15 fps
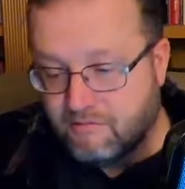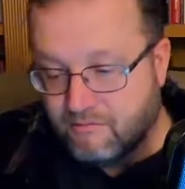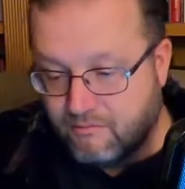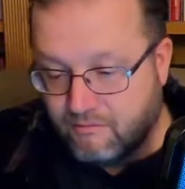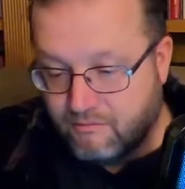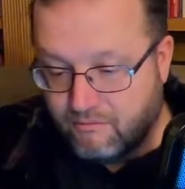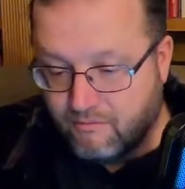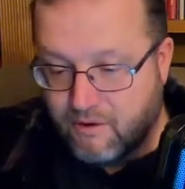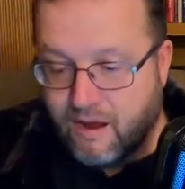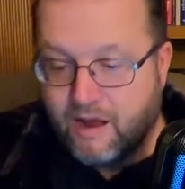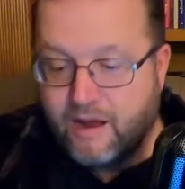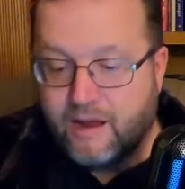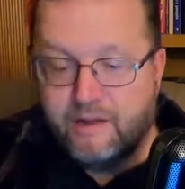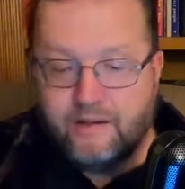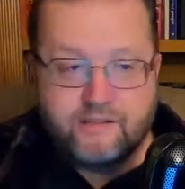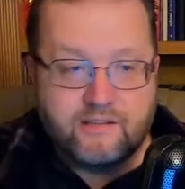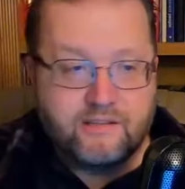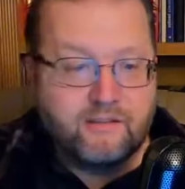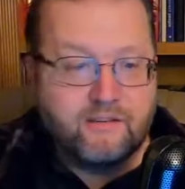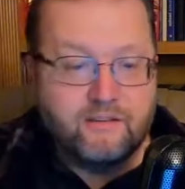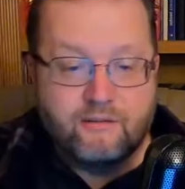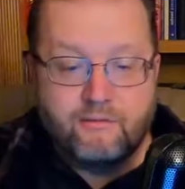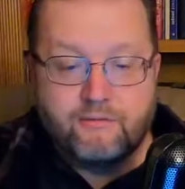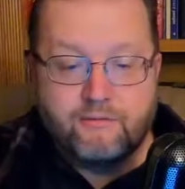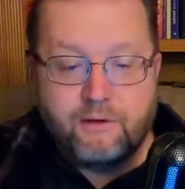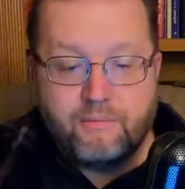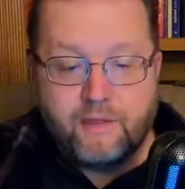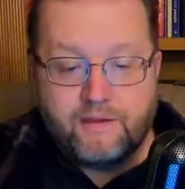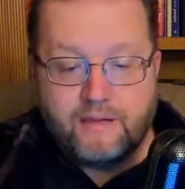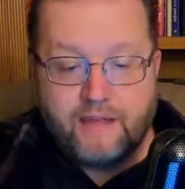rise from
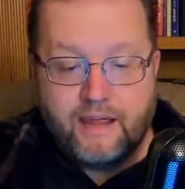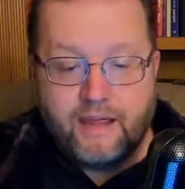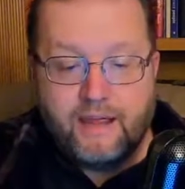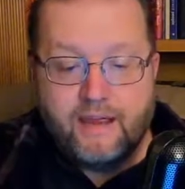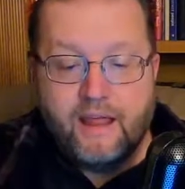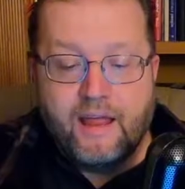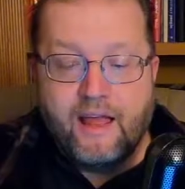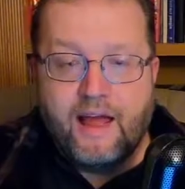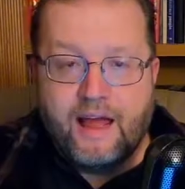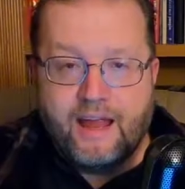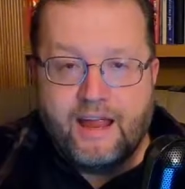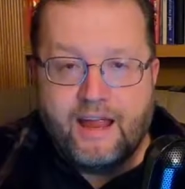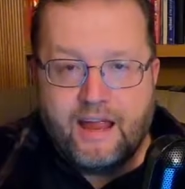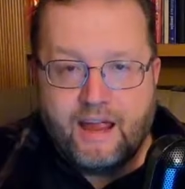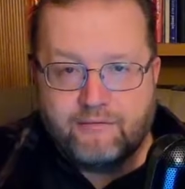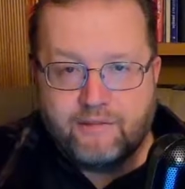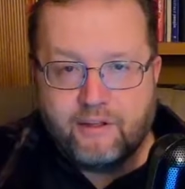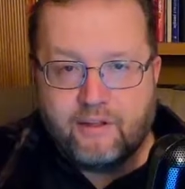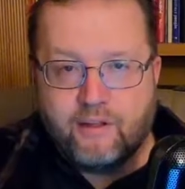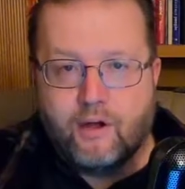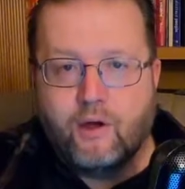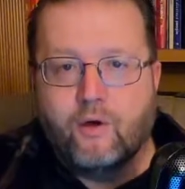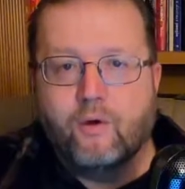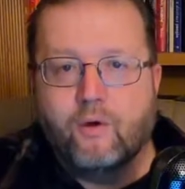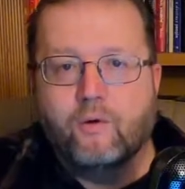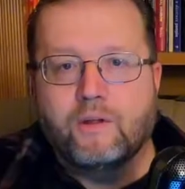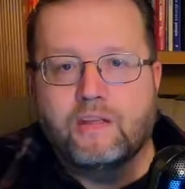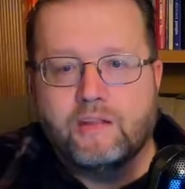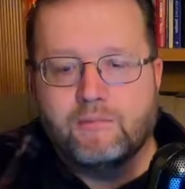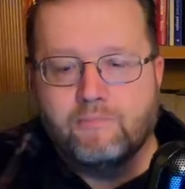the dead." I have to go,
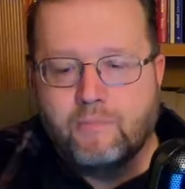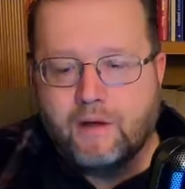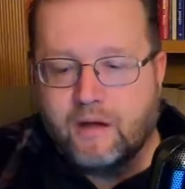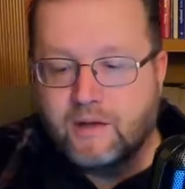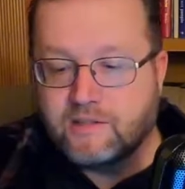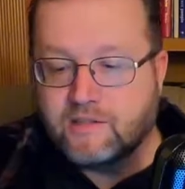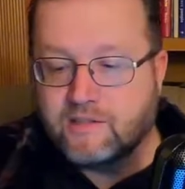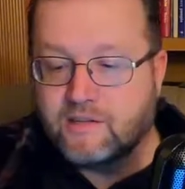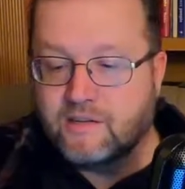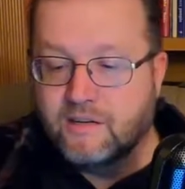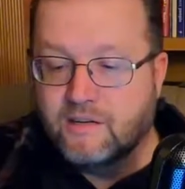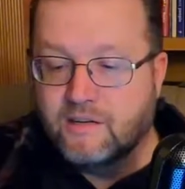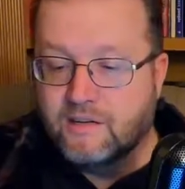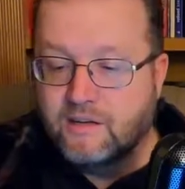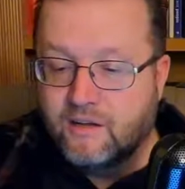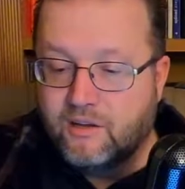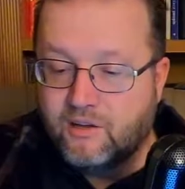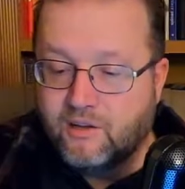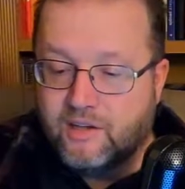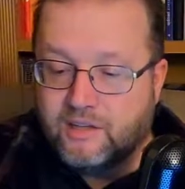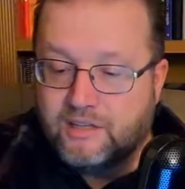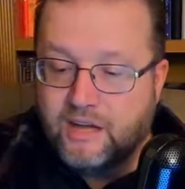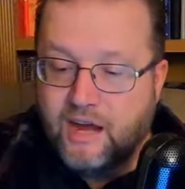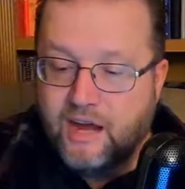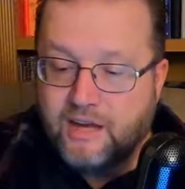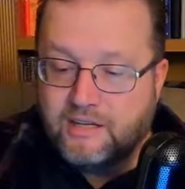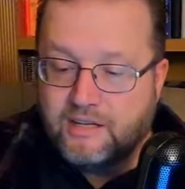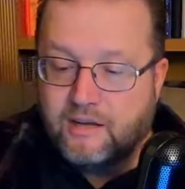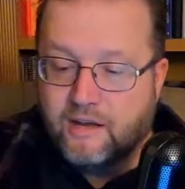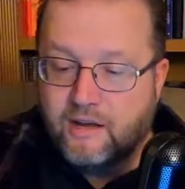he must. You get the
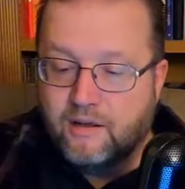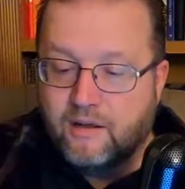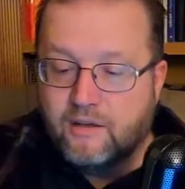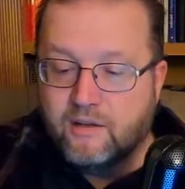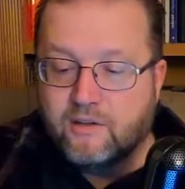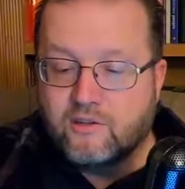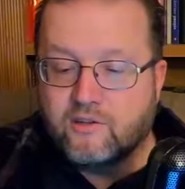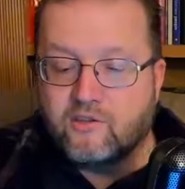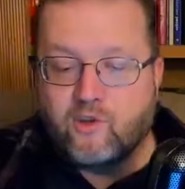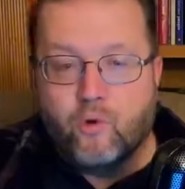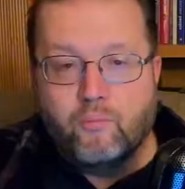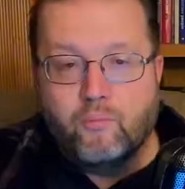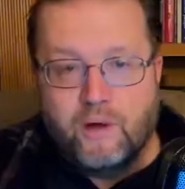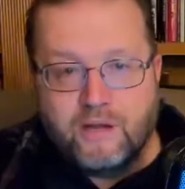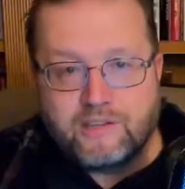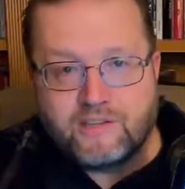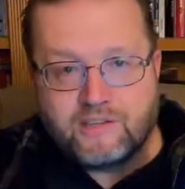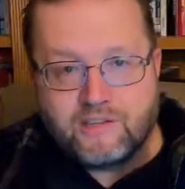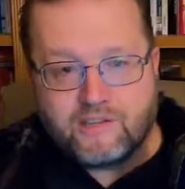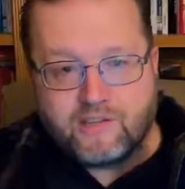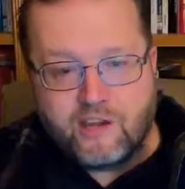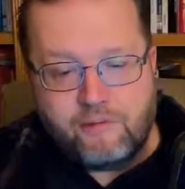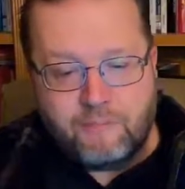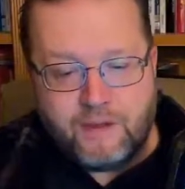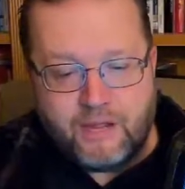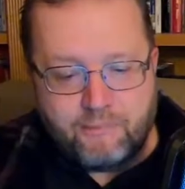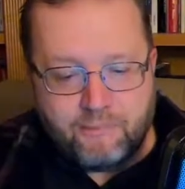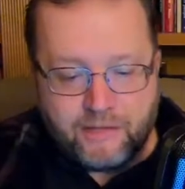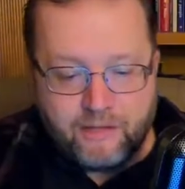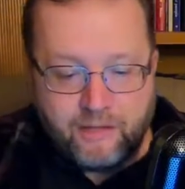idea. So must the Son of Man
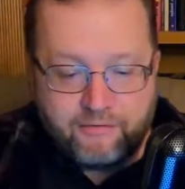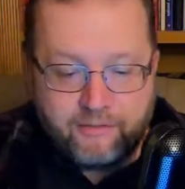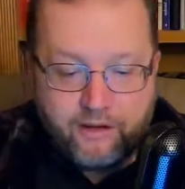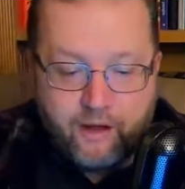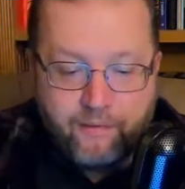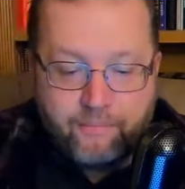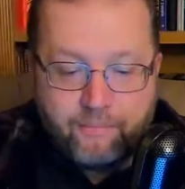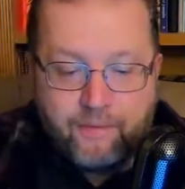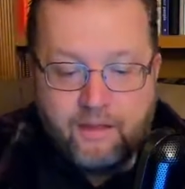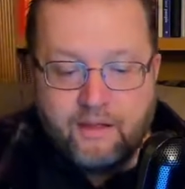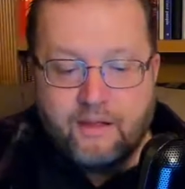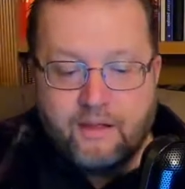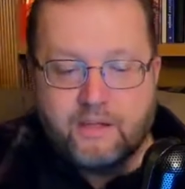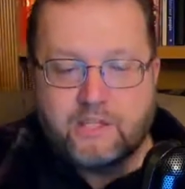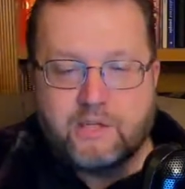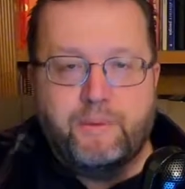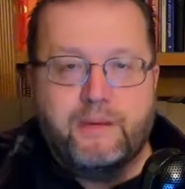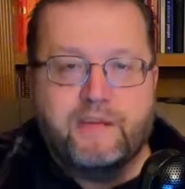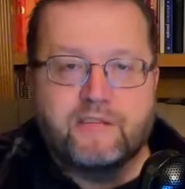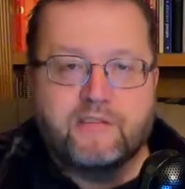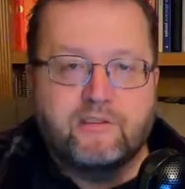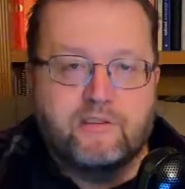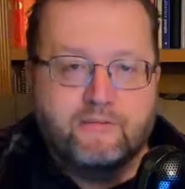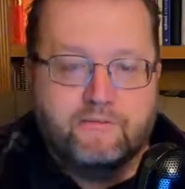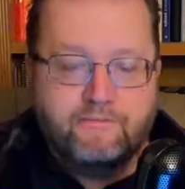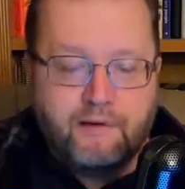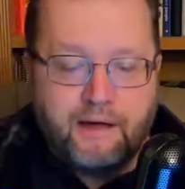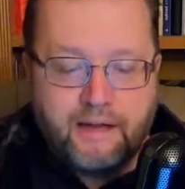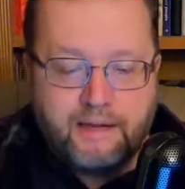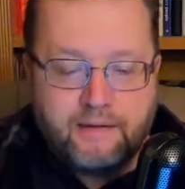be lifted up. It speaks to
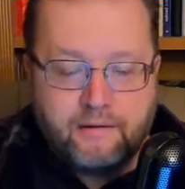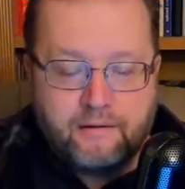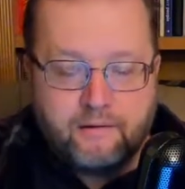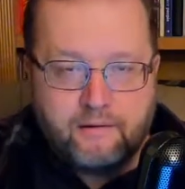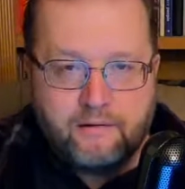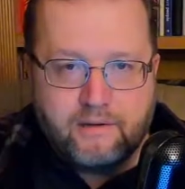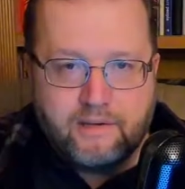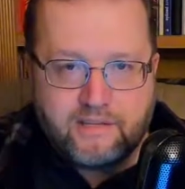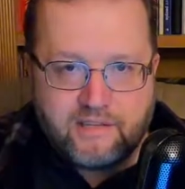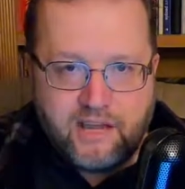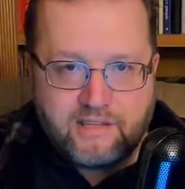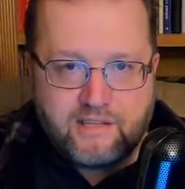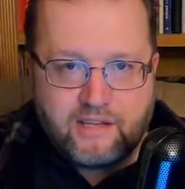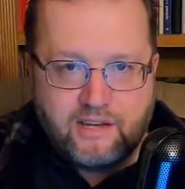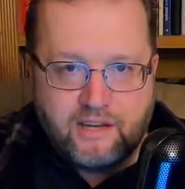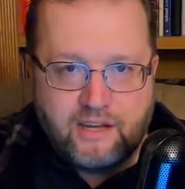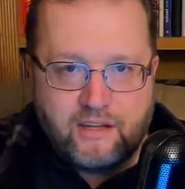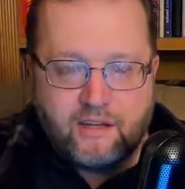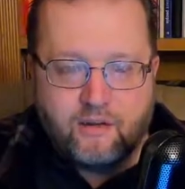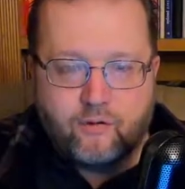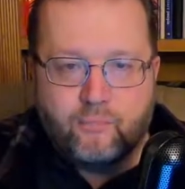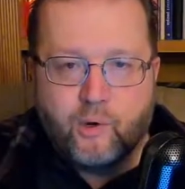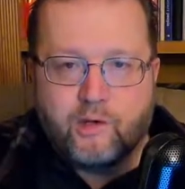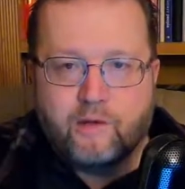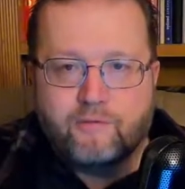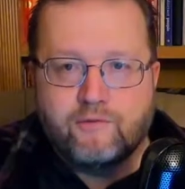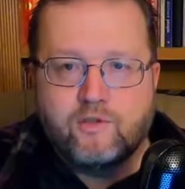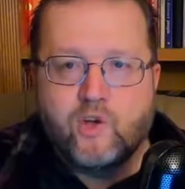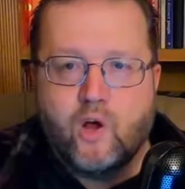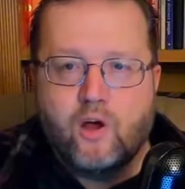divine necessity in the book of
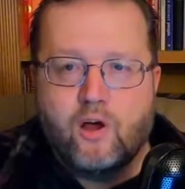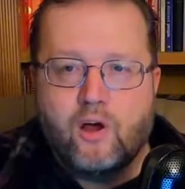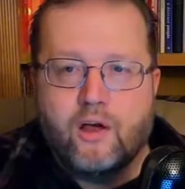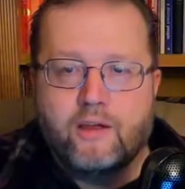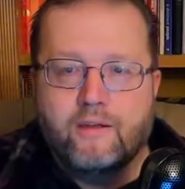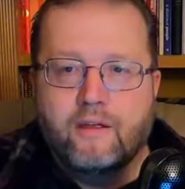John,